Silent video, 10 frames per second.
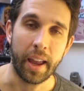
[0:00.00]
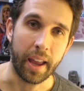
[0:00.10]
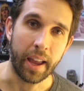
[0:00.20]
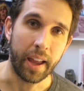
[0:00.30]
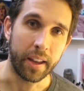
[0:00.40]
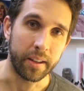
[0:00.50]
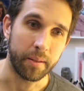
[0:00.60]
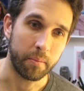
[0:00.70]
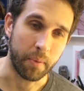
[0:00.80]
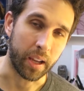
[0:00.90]

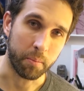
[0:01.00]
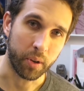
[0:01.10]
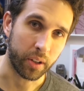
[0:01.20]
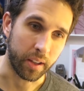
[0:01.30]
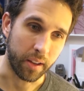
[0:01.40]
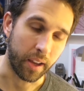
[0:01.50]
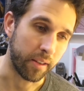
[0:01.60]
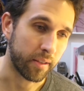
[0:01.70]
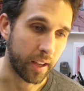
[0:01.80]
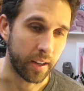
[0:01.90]
and make a book
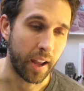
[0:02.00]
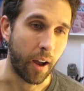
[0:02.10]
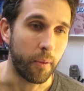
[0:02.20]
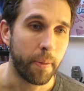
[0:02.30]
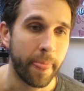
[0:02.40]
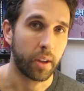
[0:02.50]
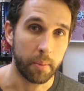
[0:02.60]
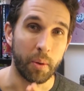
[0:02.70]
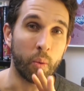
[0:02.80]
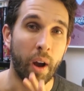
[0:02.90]
and send it out.
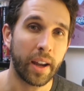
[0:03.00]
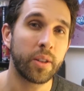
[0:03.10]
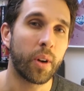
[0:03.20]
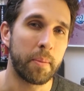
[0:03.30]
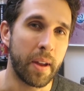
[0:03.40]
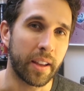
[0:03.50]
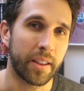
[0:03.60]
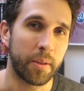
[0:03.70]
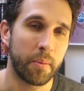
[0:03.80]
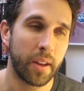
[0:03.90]
Okay, but why do I make
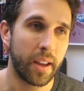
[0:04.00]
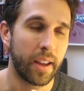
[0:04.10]
them?